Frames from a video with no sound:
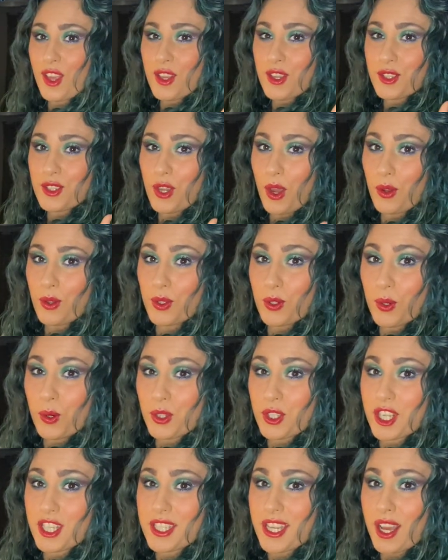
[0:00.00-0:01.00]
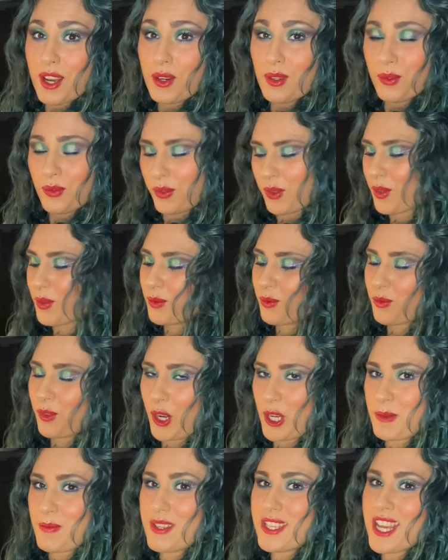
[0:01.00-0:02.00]
So Yorkshire's out,
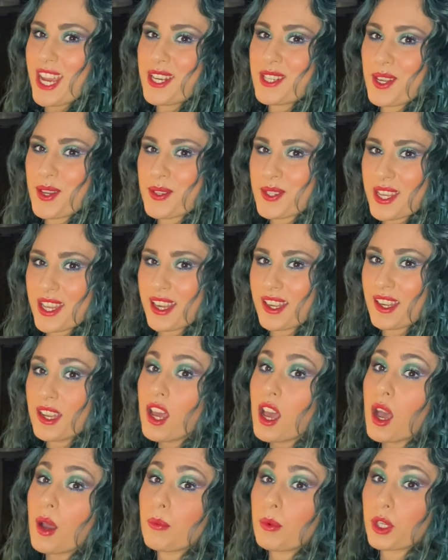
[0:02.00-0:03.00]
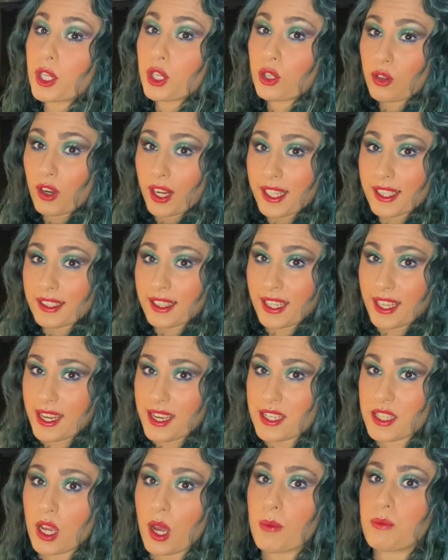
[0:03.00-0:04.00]
roast potatoes in. I'm gonna crank the
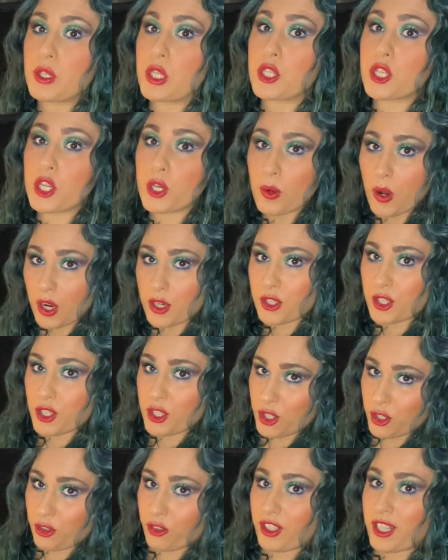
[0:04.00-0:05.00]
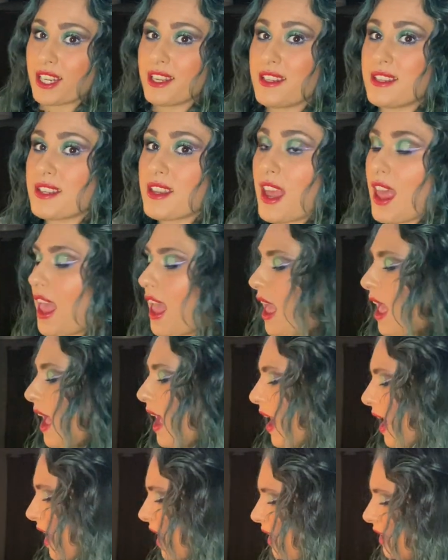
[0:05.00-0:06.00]
heat up to 200 degrees
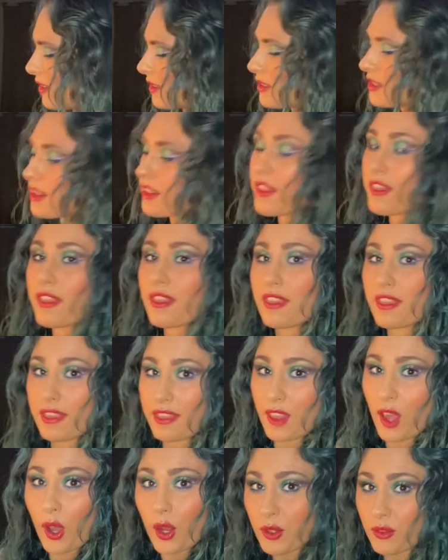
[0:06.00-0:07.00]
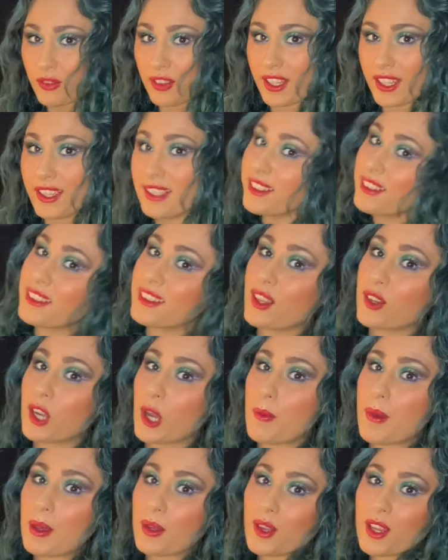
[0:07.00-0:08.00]
and hopefully they'll
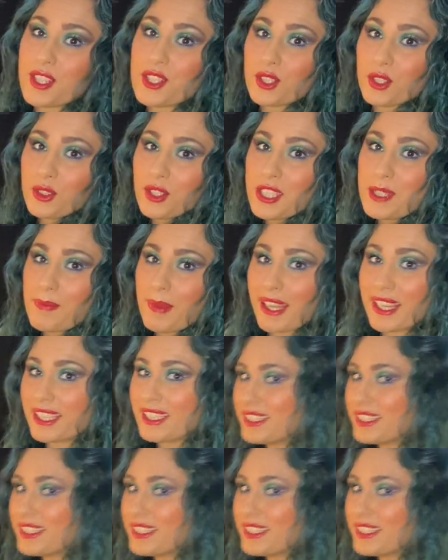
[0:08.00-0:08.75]
come out nice and crispy.